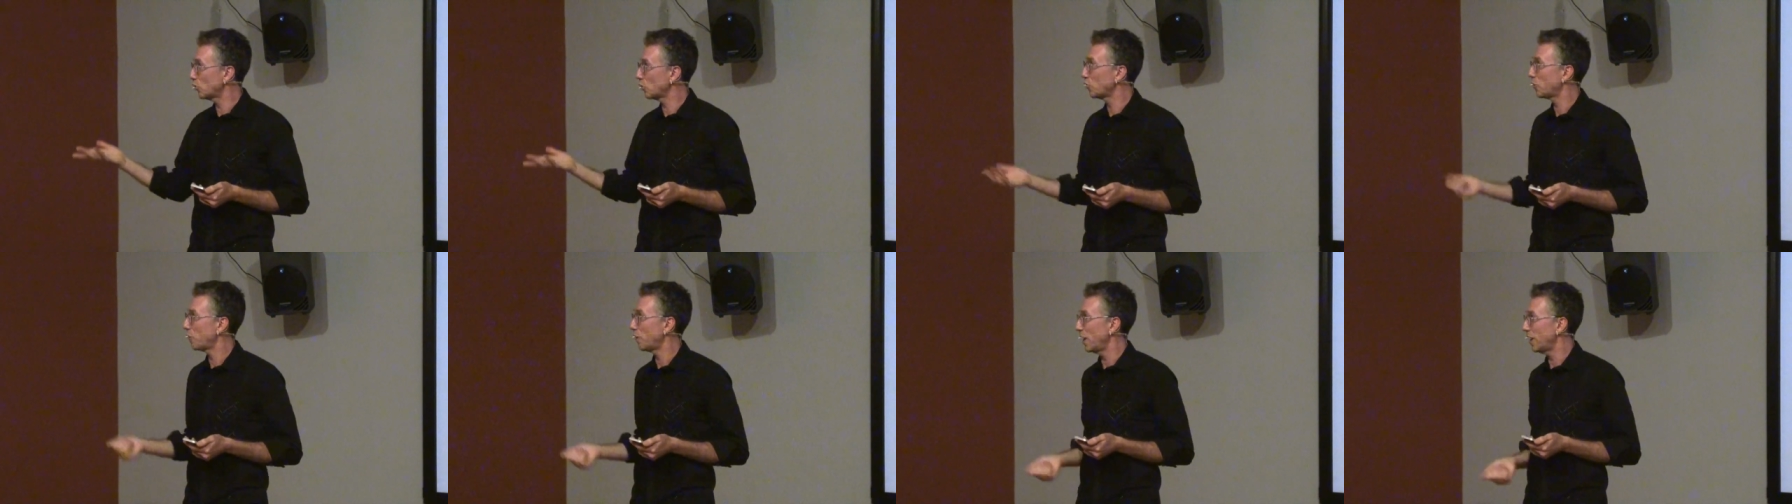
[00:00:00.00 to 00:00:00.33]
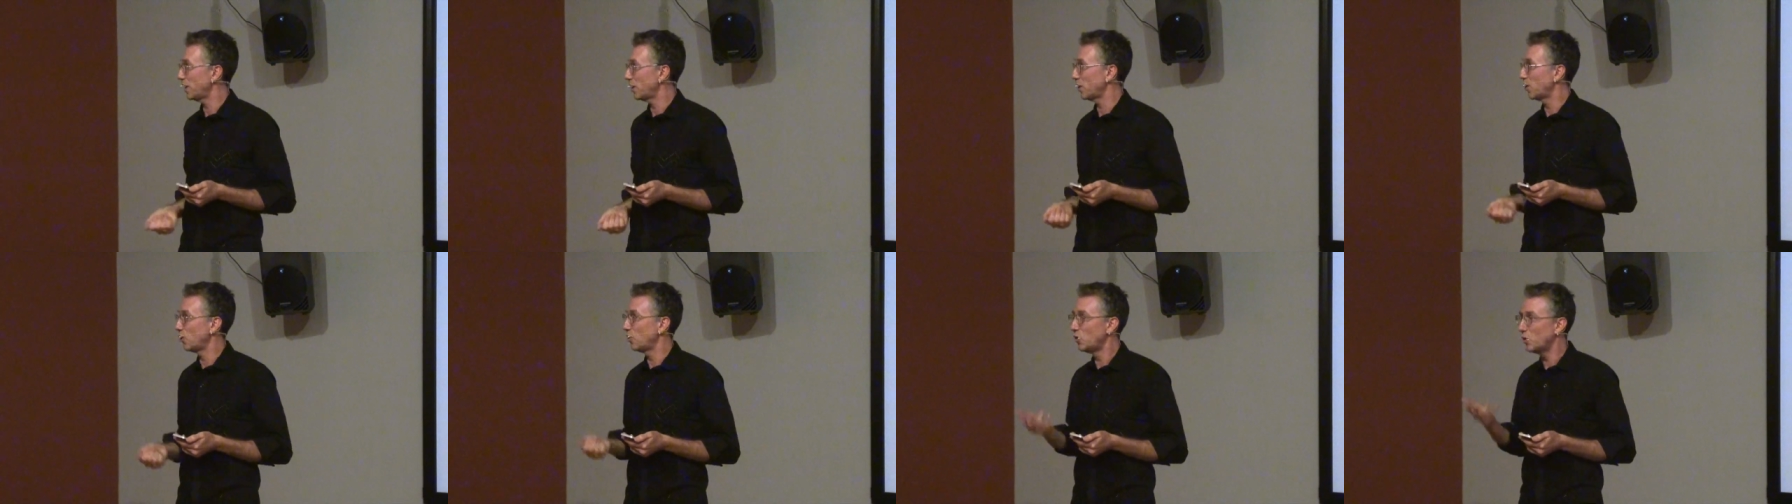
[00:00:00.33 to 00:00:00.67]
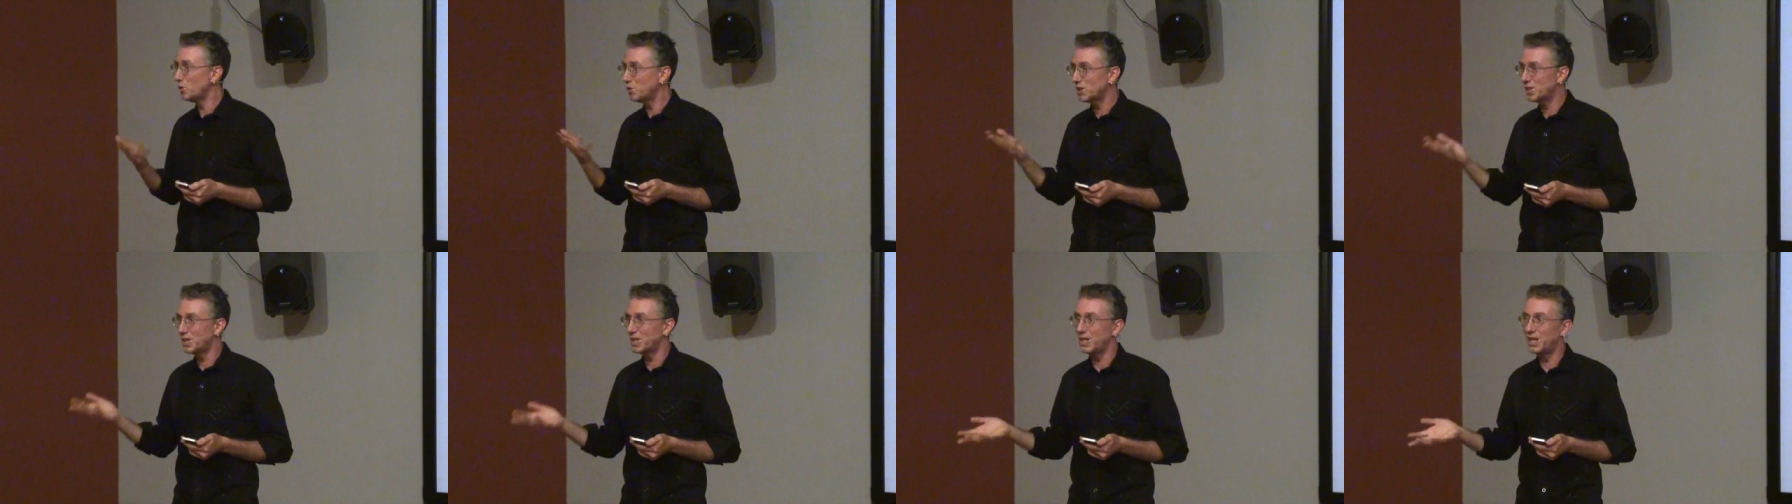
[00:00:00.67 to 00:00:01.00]
to create a
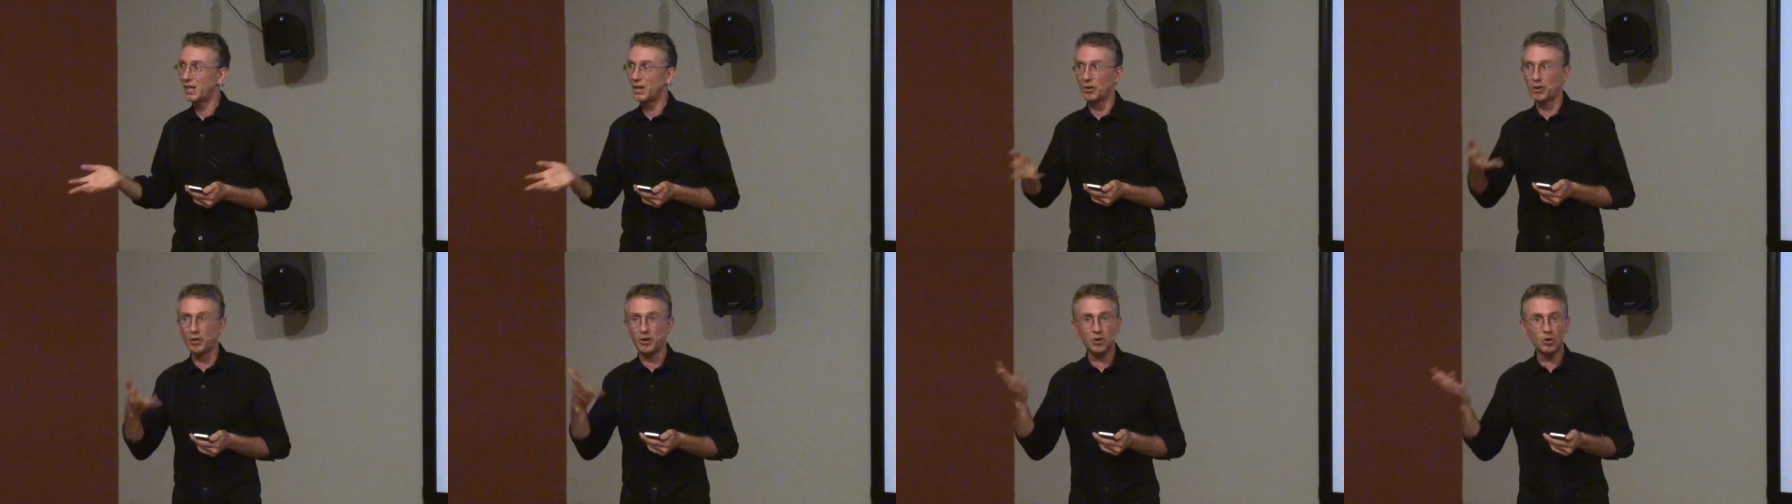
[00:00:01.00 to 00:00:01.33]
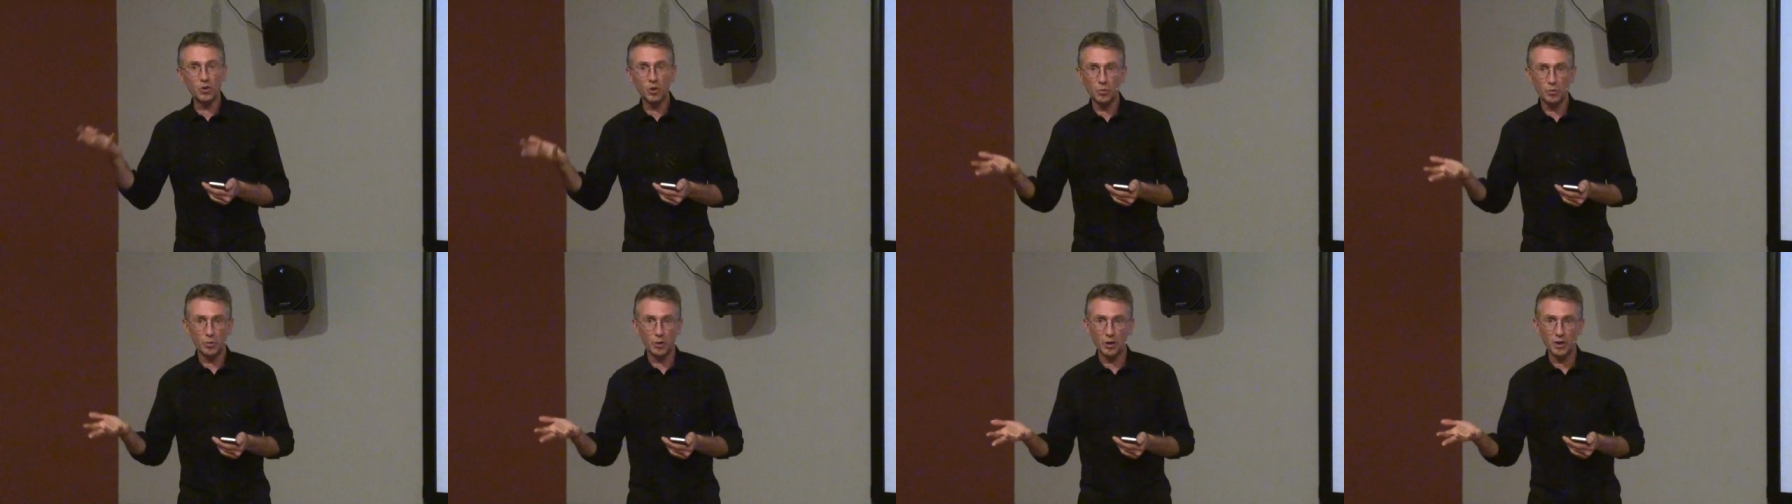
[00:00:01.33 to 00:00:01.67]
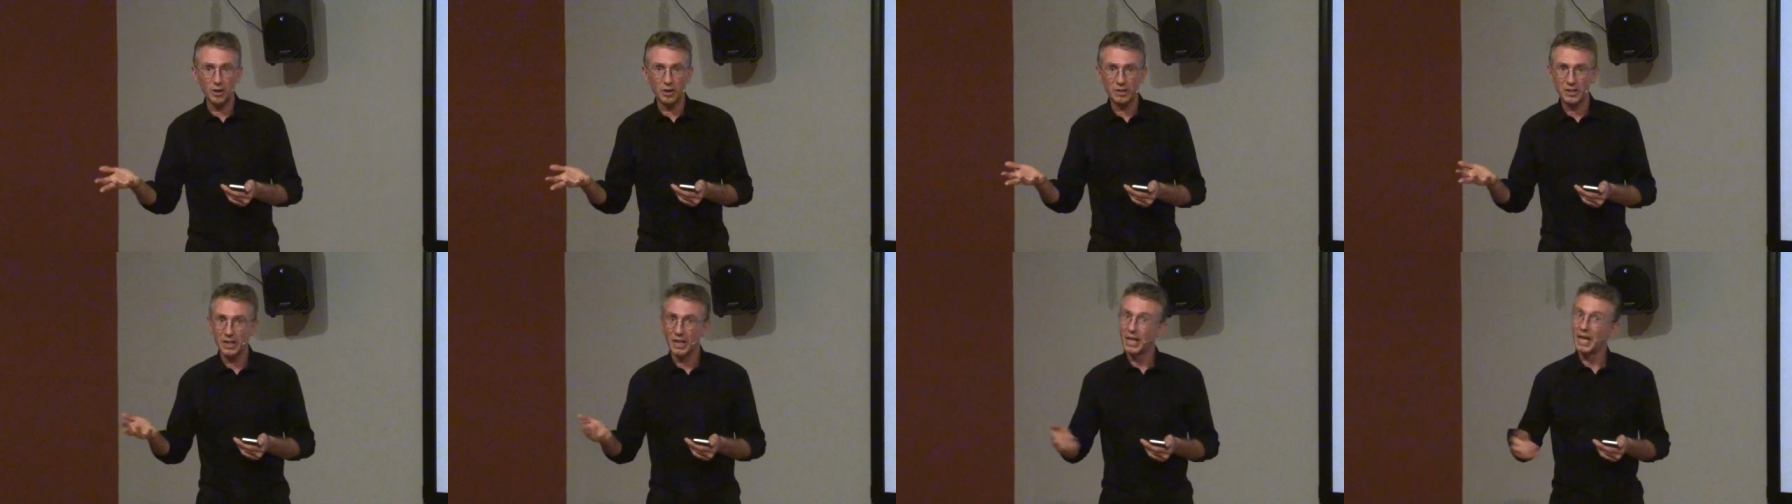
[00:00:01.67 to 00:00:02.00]
new city or a new
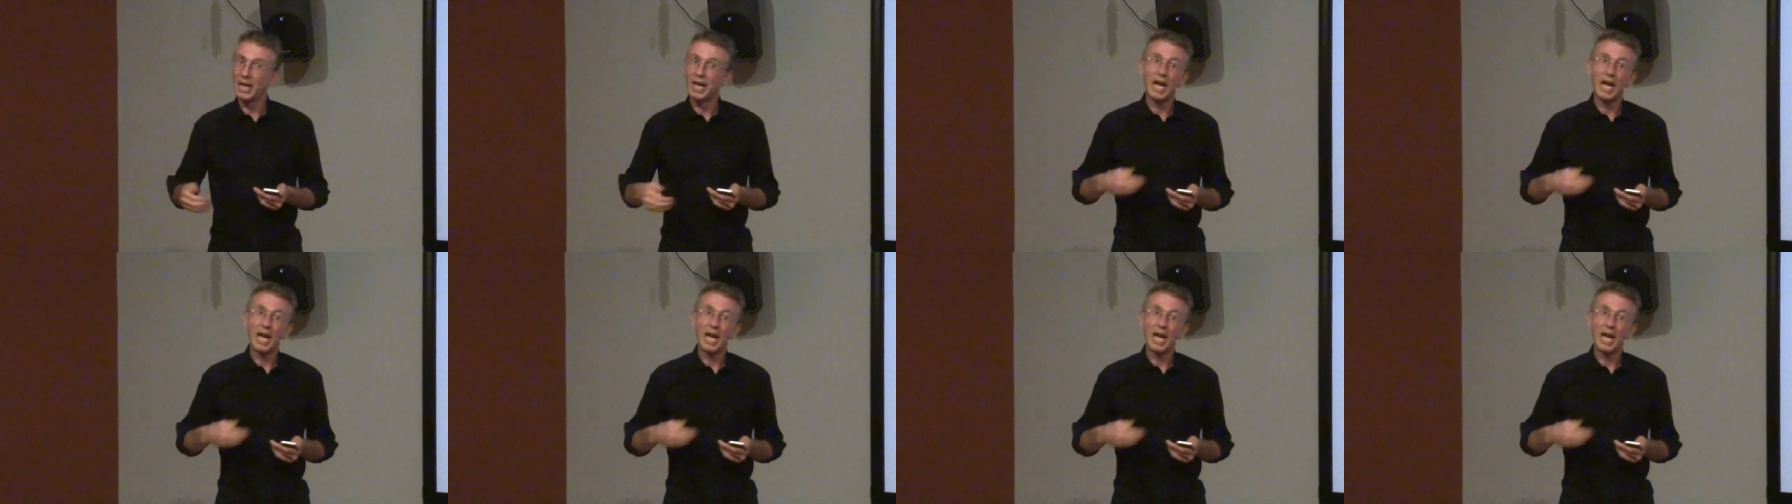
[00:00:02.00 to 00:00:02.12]
world,